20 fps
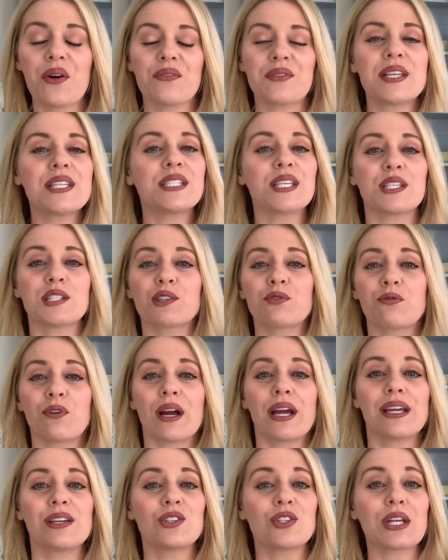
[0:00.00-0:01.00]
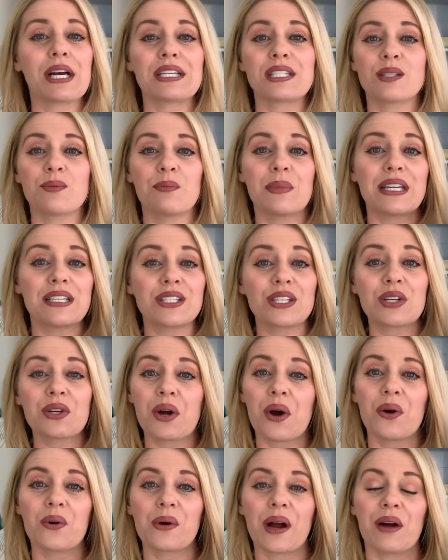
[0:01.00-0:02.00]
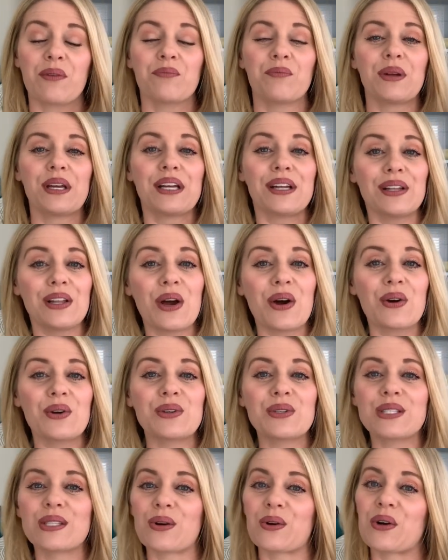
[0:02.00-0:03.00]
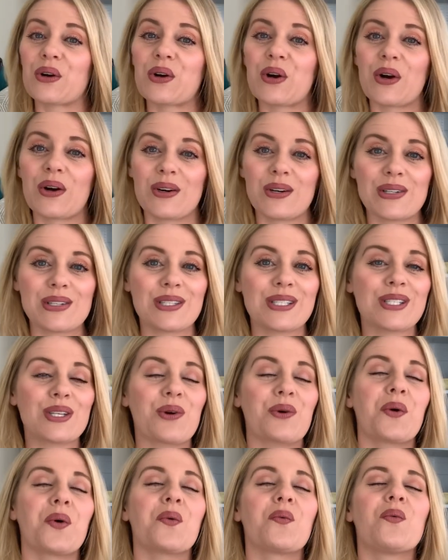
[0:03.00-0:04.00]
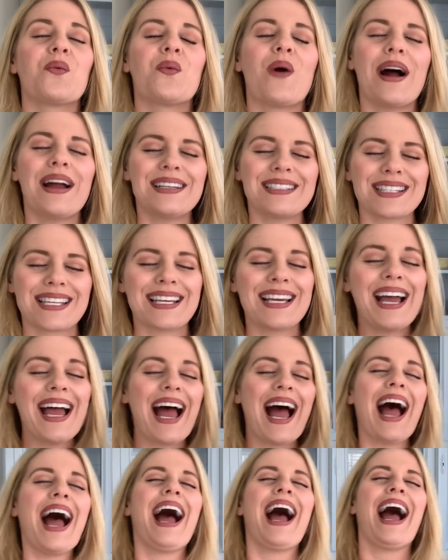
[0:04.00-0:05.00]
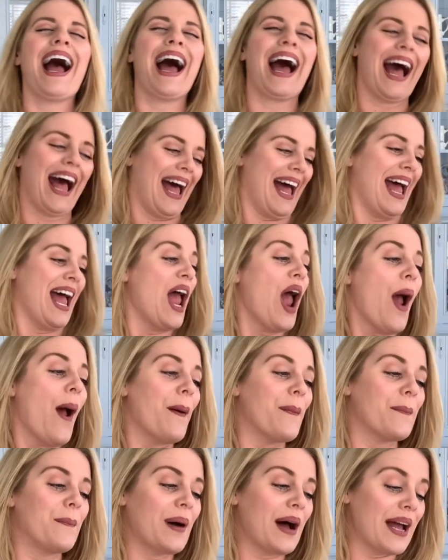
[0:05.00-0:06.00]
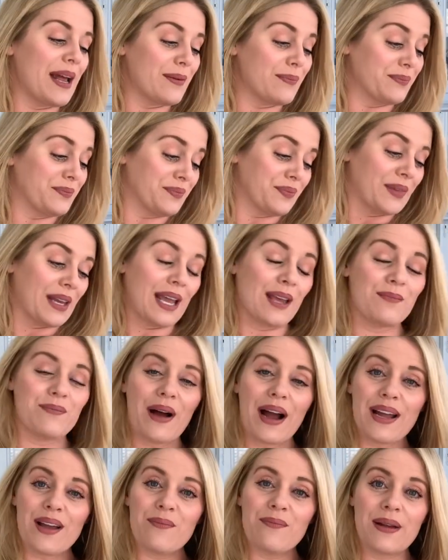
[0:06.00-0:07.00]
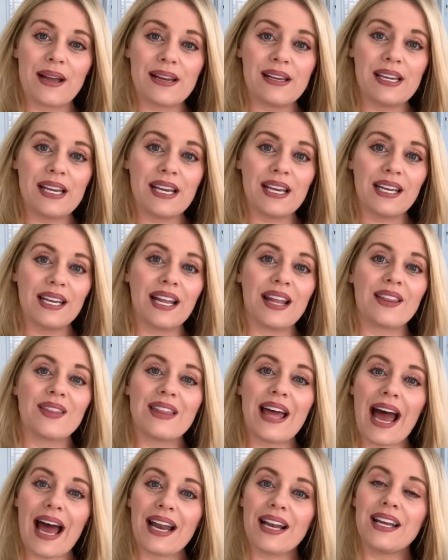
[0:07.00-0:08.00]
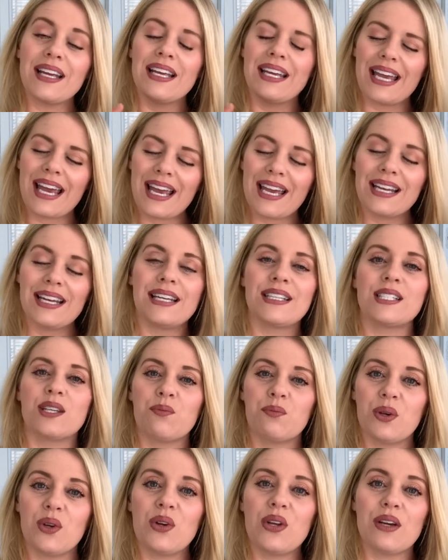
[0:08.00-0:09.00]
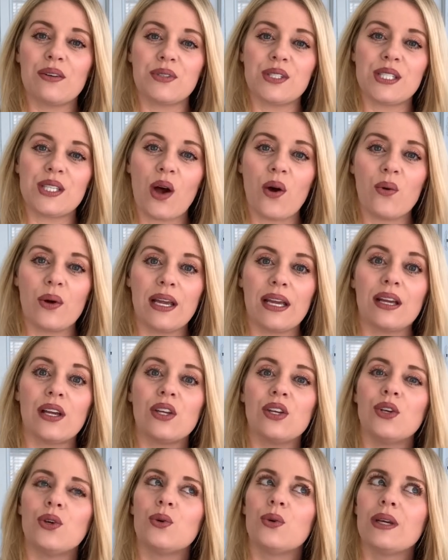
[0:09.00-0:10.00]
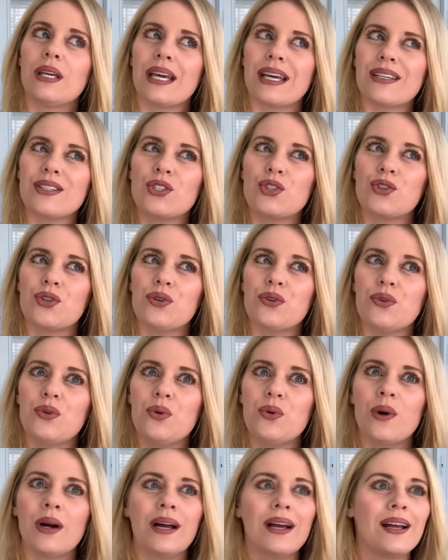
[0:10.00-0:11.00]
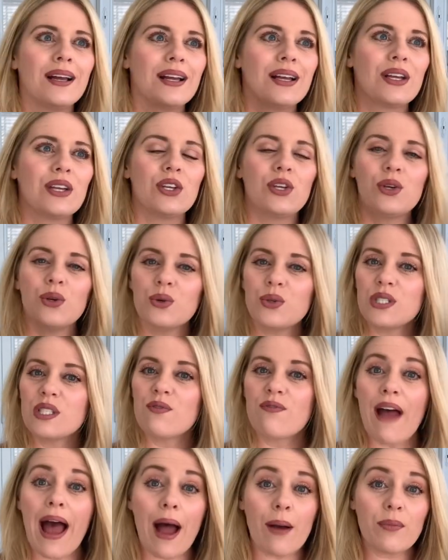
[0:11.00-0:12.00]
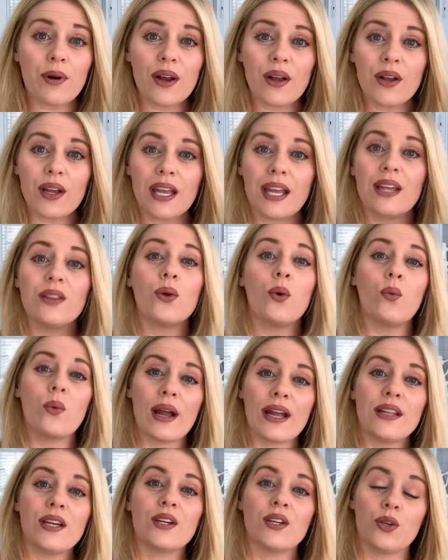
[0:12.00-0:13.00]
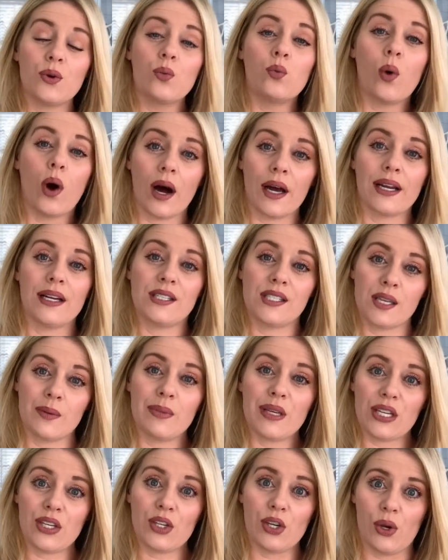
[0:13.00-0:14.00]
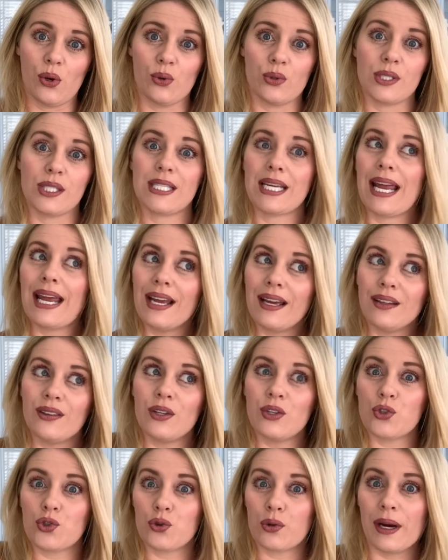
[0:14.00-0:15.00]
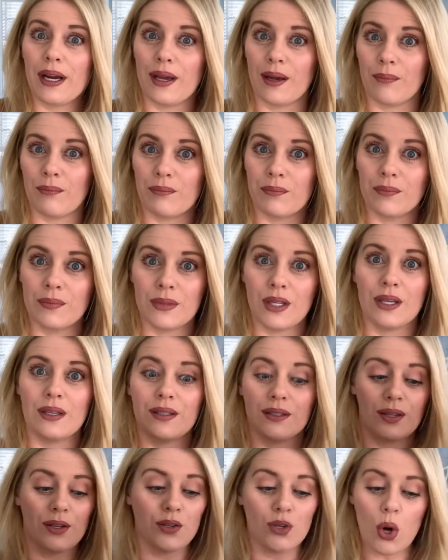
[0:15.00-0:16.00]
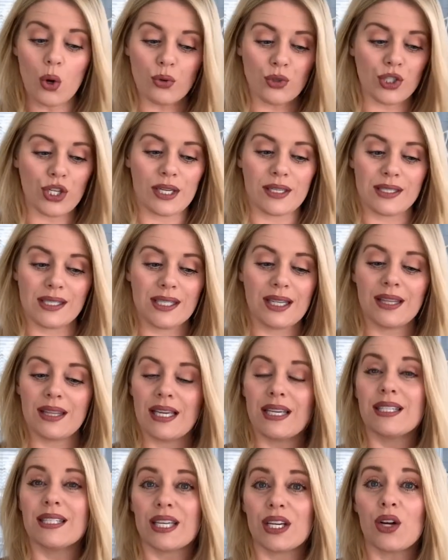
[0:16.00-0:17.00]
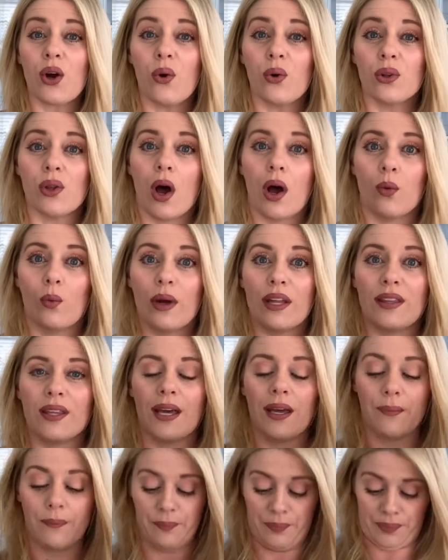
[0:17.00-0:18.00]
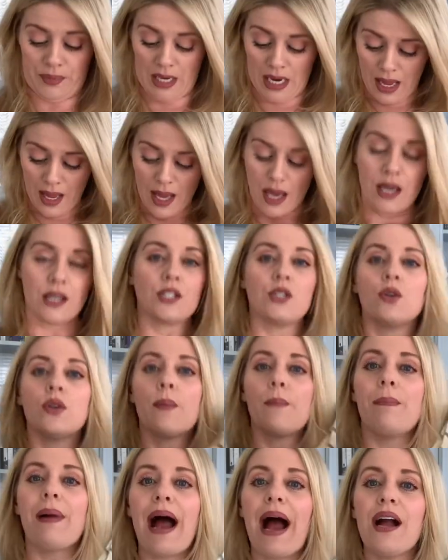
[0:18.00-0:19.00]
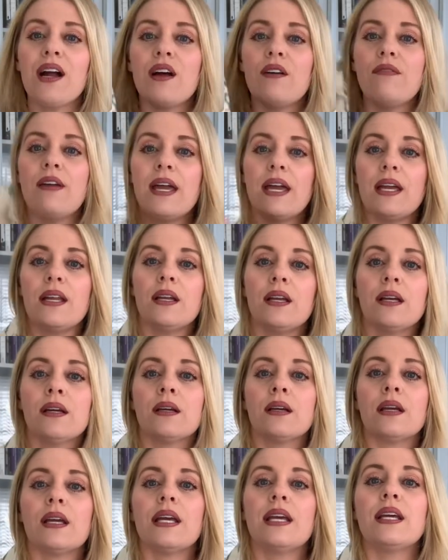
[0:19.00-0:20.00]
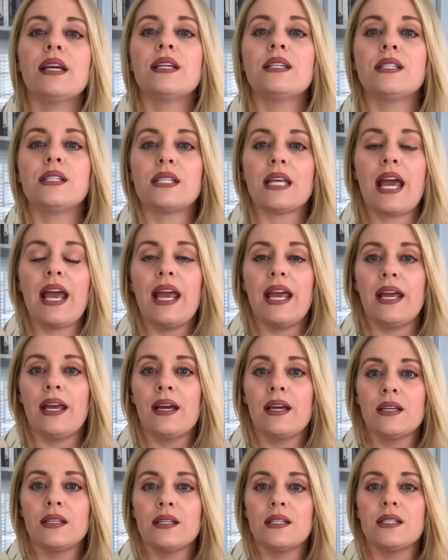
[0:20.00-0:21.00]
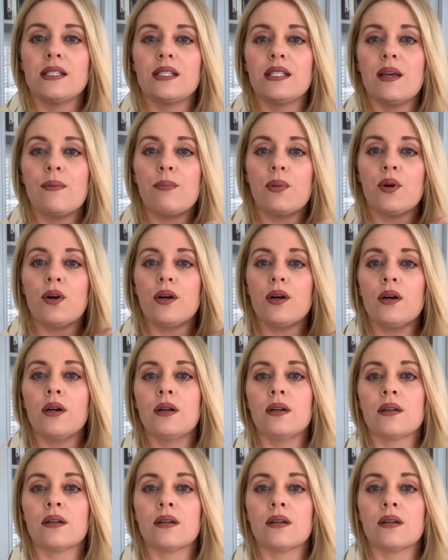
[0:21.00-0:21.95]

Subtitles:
if this is fringe that's meant to go around pillows or curtains or what, but in my opinion, that again is the beauty of sewing. You get to use fabric in the way that you want it to be used, and the trim, the notions, the things that go along with it. So the back of it is a zipper.